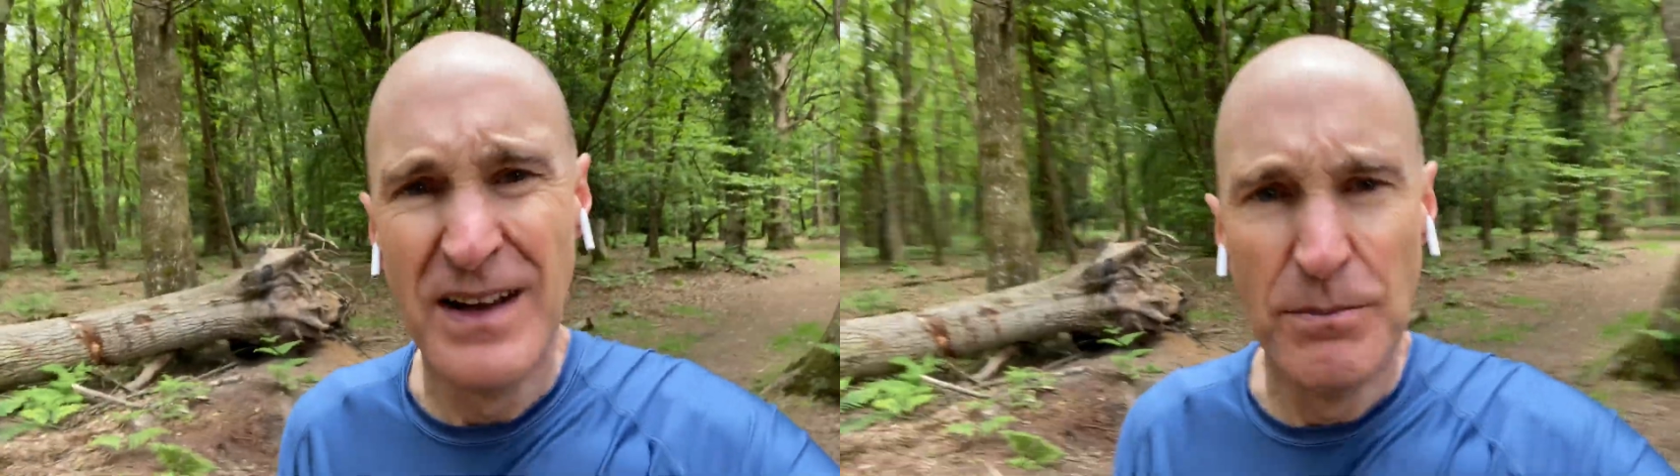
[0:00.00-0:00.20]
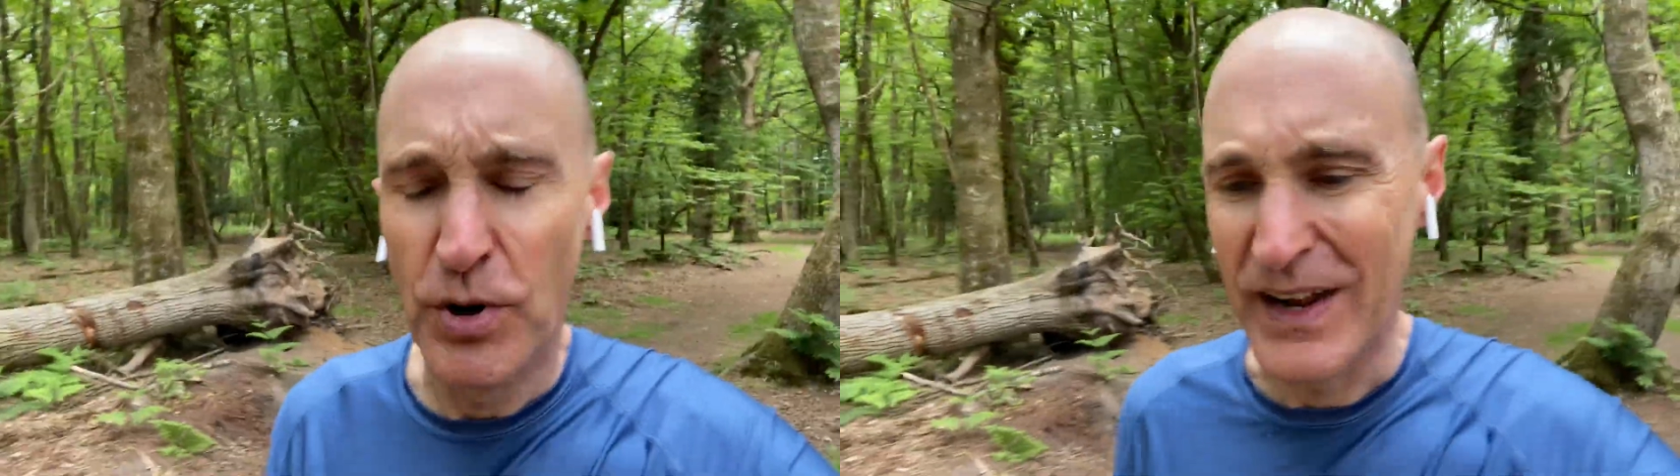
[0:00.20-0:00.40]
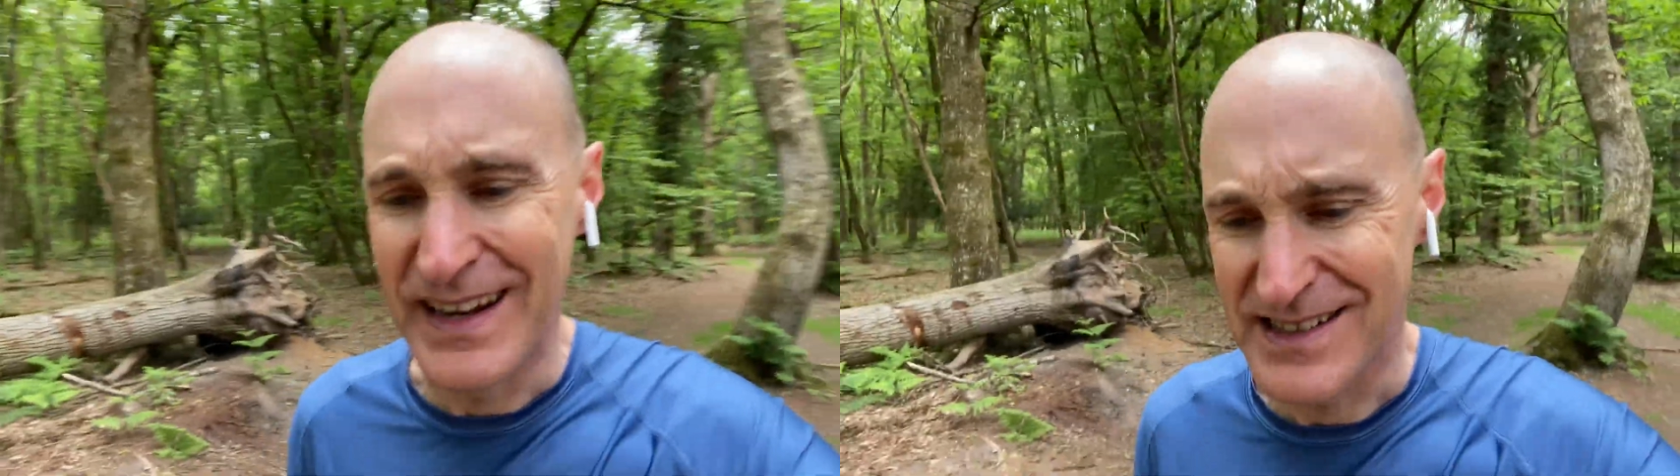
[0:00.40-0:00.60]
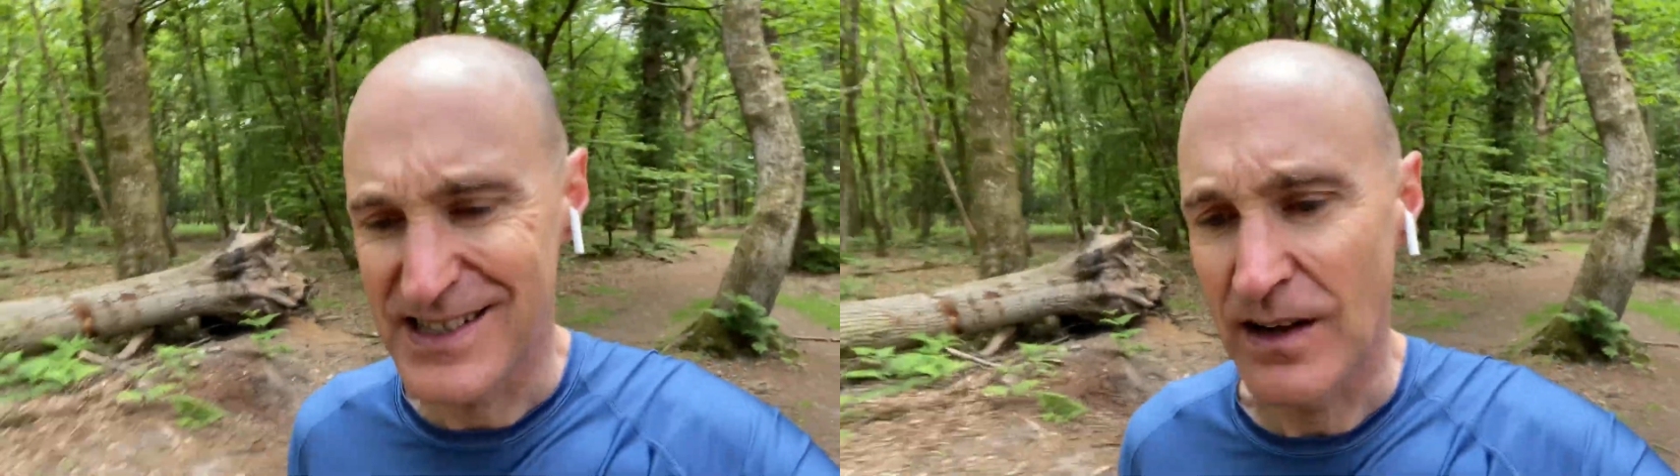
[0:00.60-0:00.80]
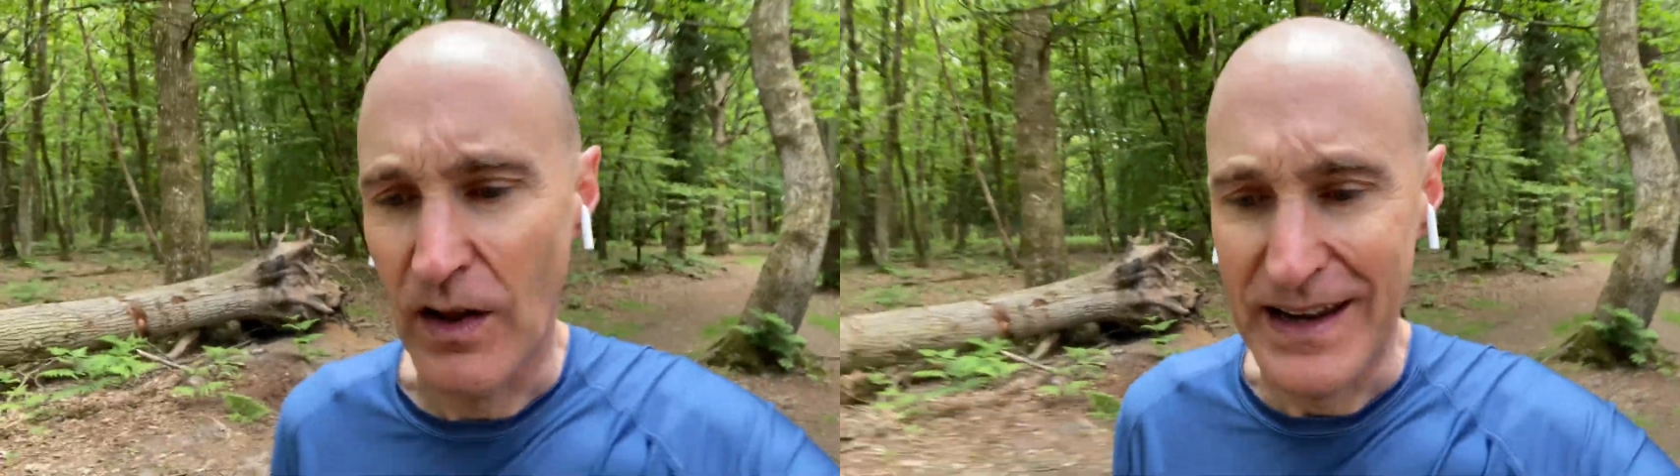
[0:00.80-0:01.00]
put in a
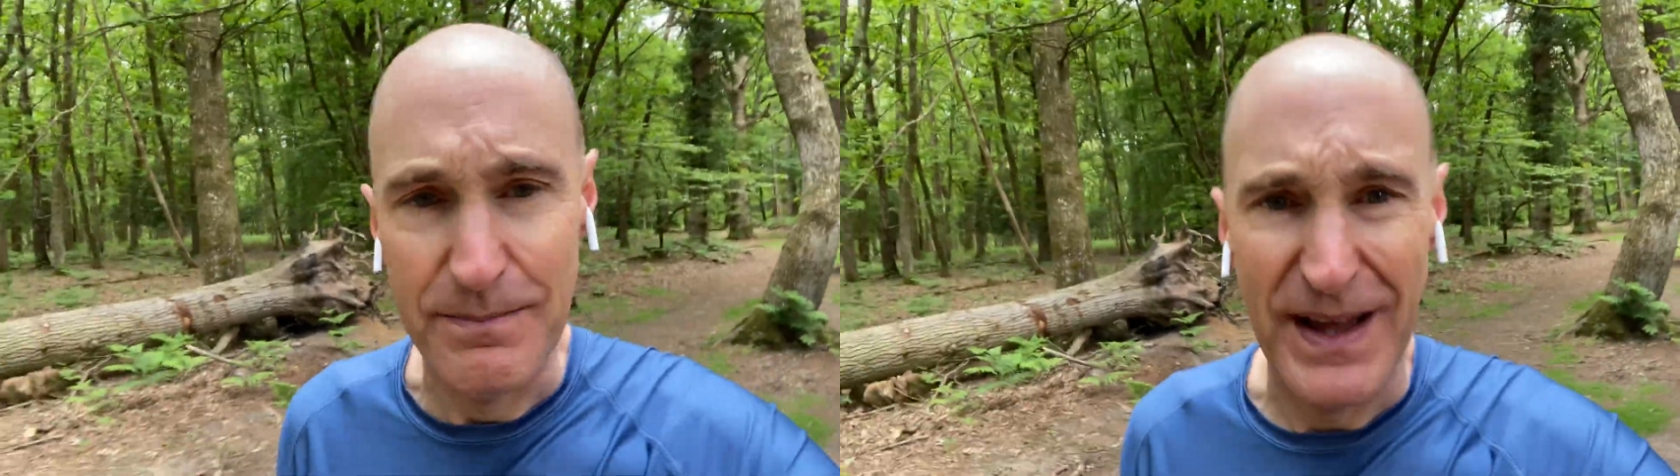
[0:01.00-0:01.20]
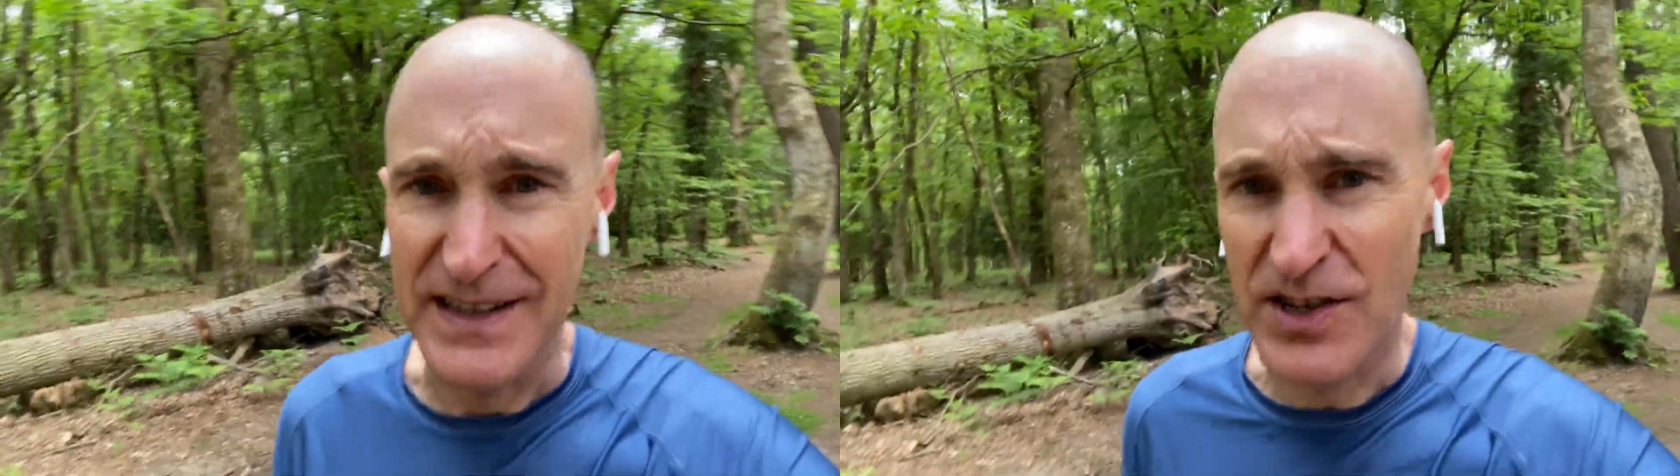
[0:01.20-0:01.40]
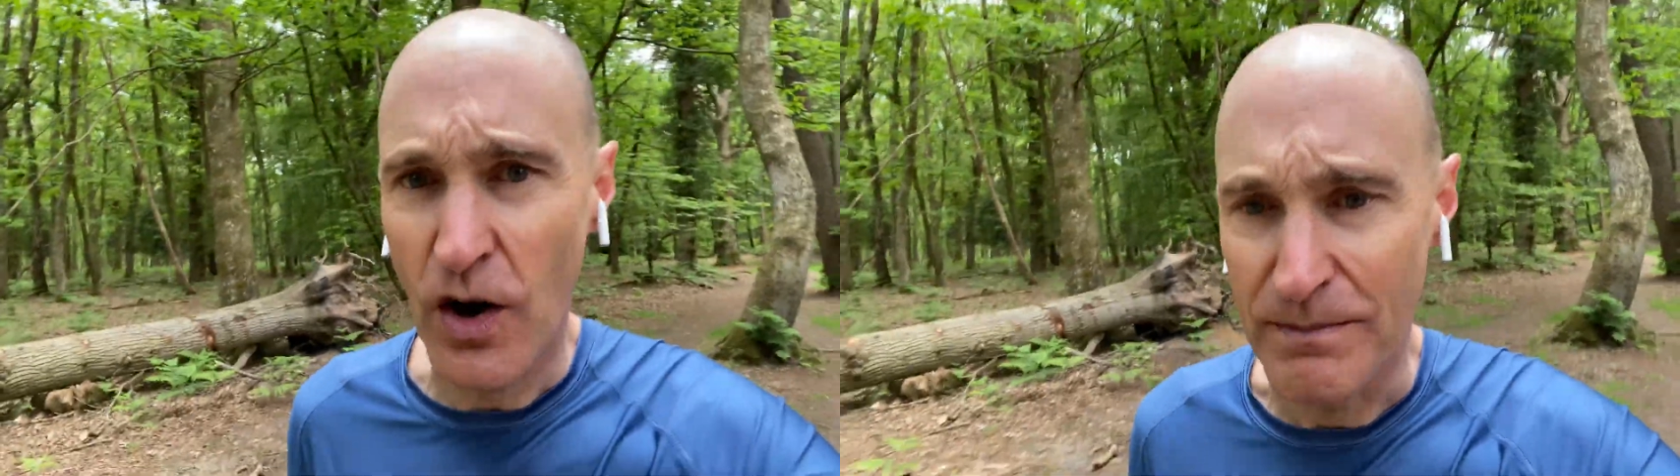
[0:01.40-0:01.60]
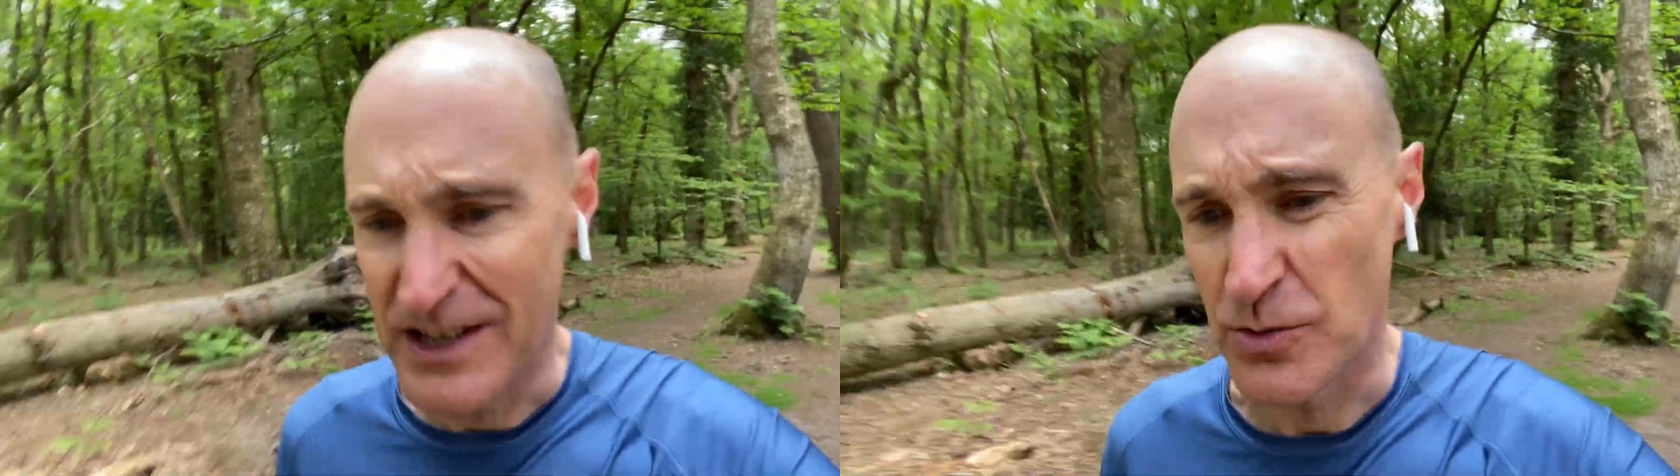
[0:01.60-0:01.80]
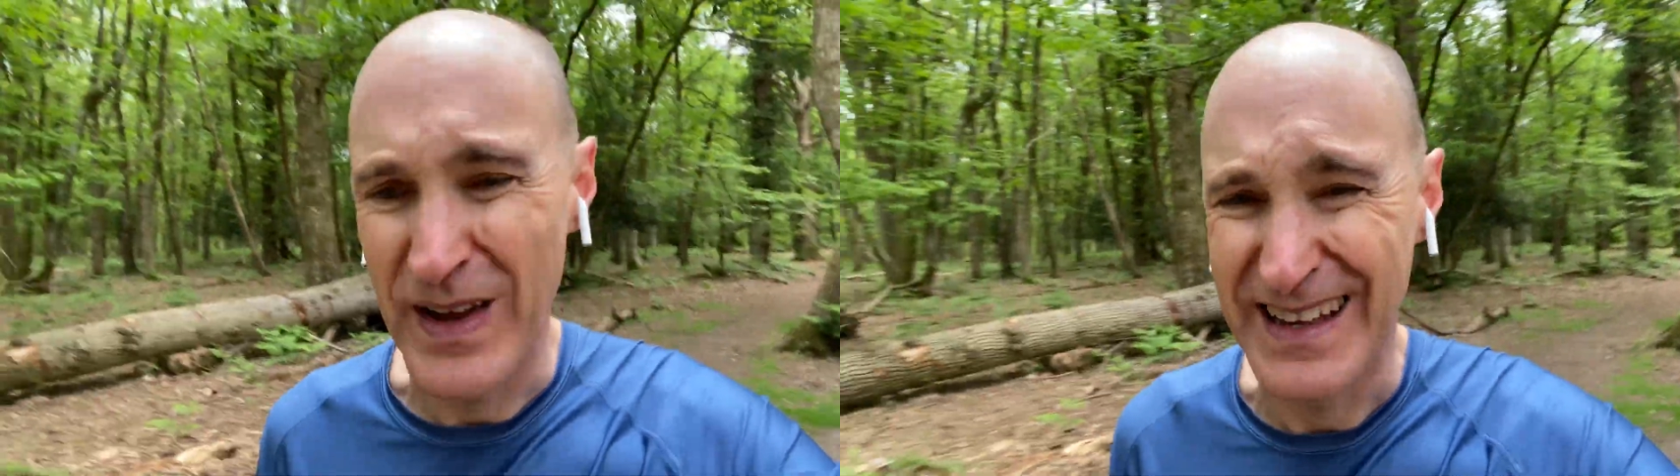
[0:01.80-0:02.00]
slightly better time this week.